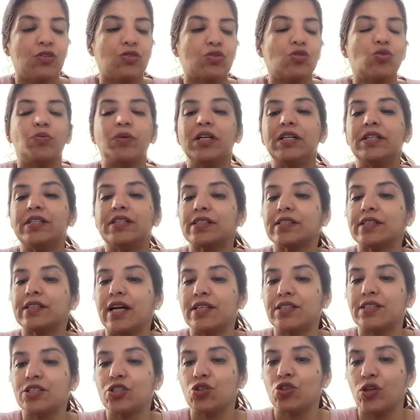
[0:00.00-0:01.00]
So we'll
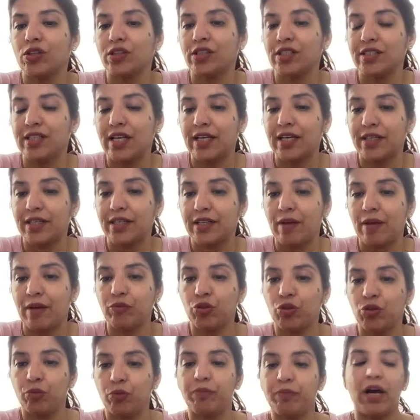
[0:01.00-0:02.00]
discuss it on the
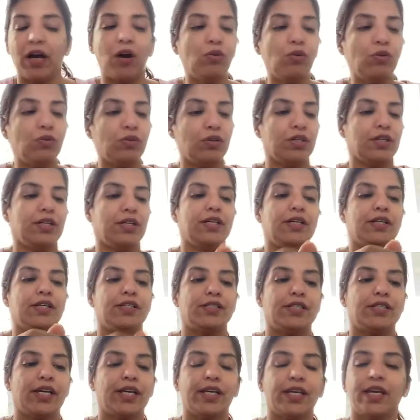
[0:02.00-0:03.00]
Telegram group now.
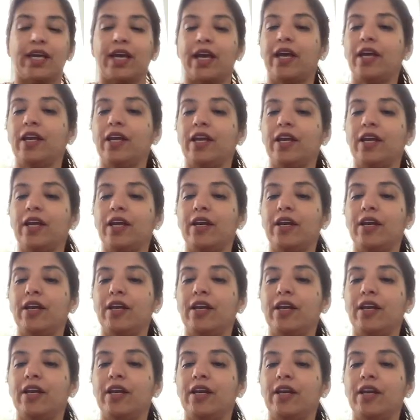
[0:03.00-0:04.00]
Take care.
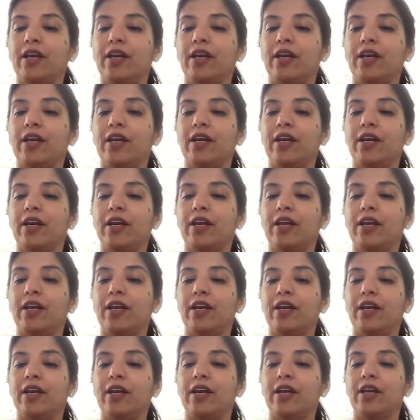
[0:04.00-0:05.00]
Bye. See you
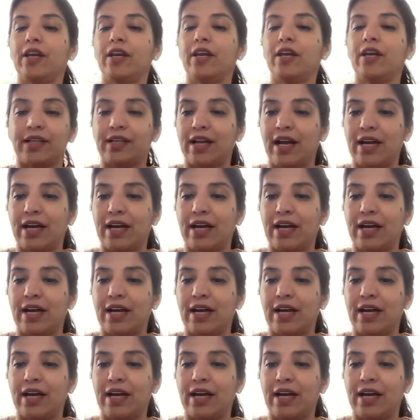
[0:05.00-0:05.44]
again in the